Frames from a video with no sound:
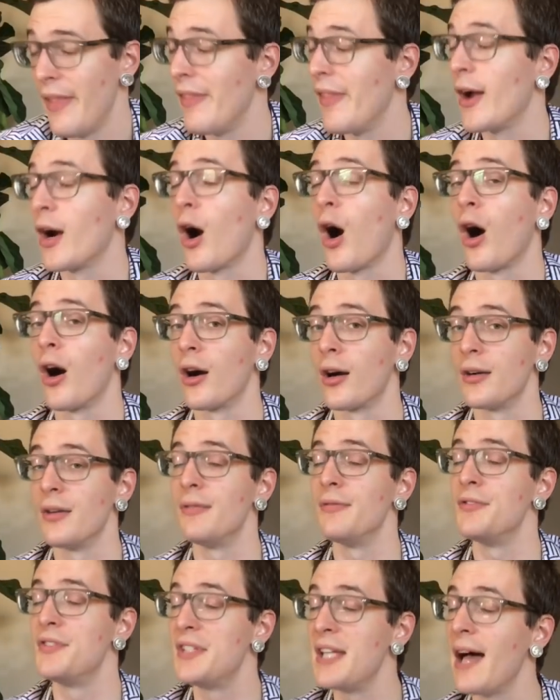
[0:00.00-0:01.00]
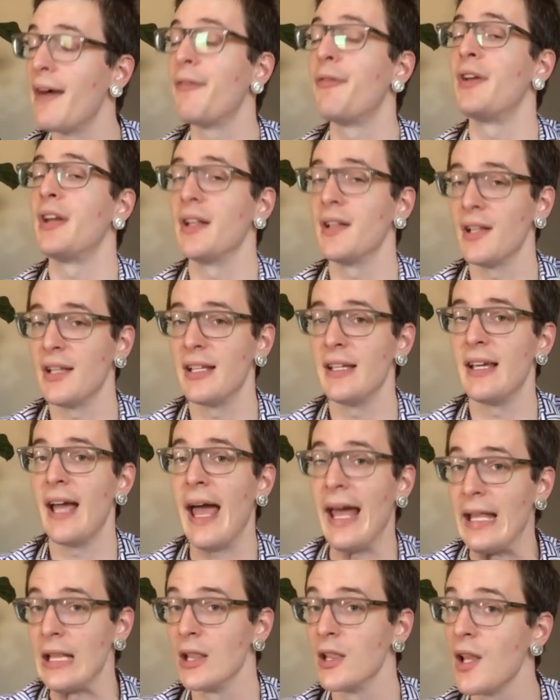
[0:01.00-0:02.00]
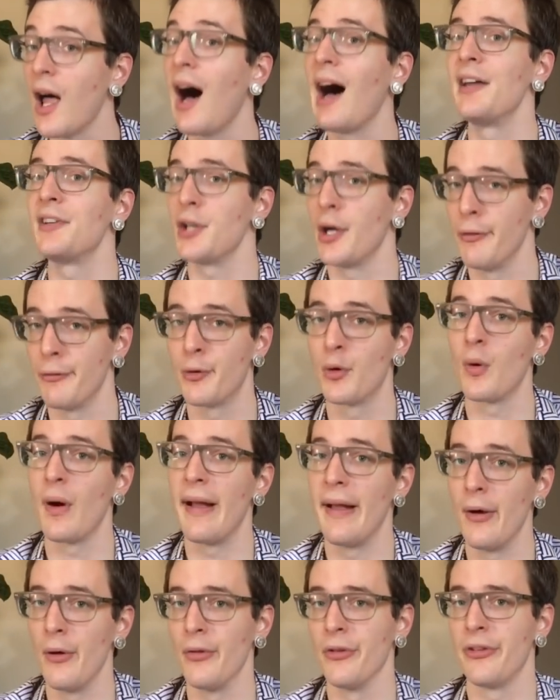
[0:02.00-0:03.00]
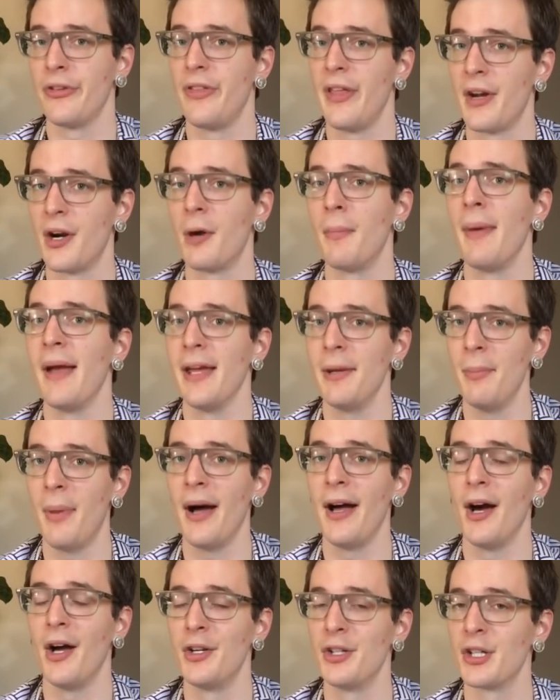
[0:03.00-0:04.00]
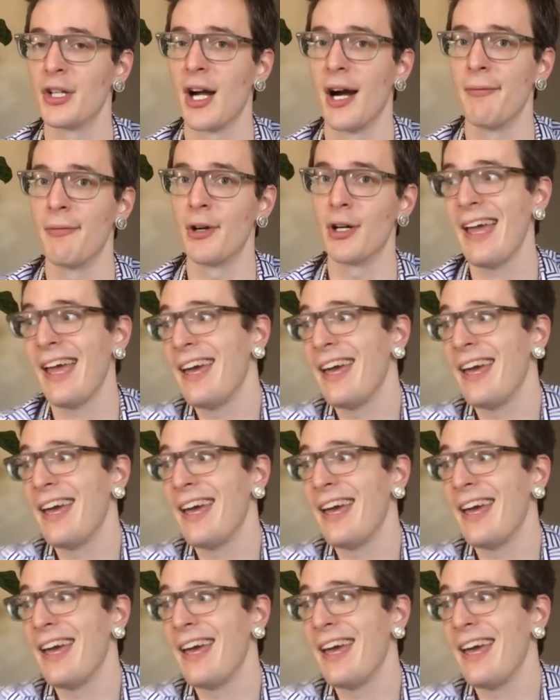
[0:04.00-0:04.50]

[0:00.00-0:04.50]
there are definitely a lot of Grails that are made by Undercover,